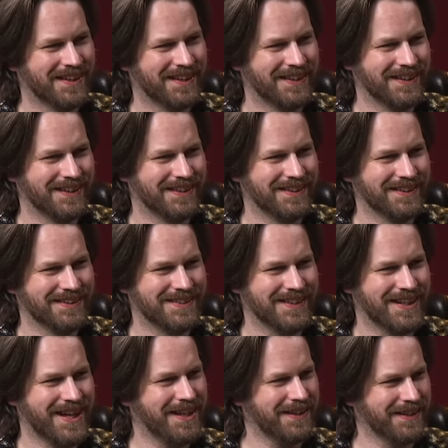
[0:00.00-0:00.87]
Uh, it's
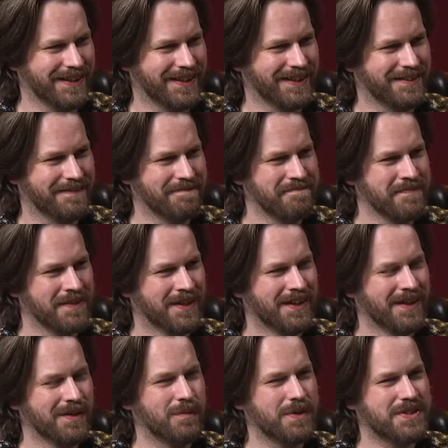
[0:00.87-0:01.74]
an alien,
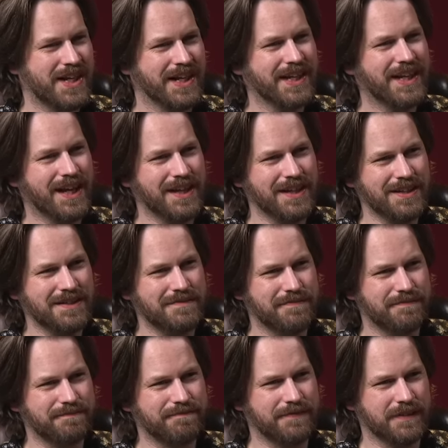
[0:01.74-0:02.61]
which I kind of
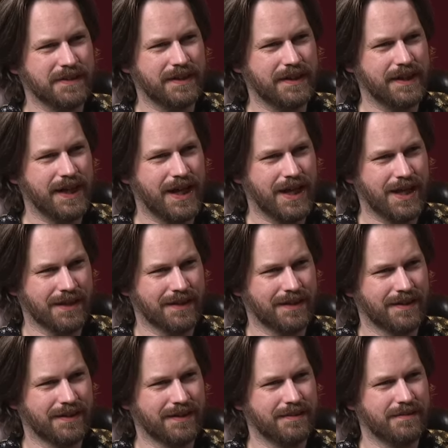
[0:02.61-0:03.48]
had
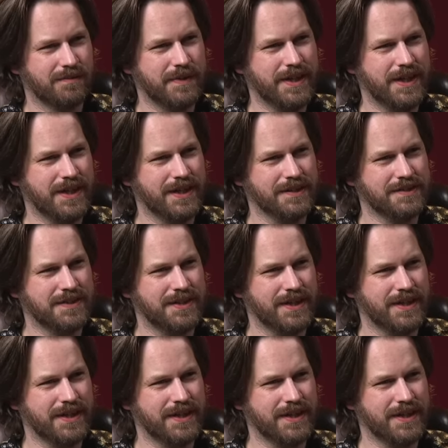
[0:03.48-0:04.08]
forgotten. He gets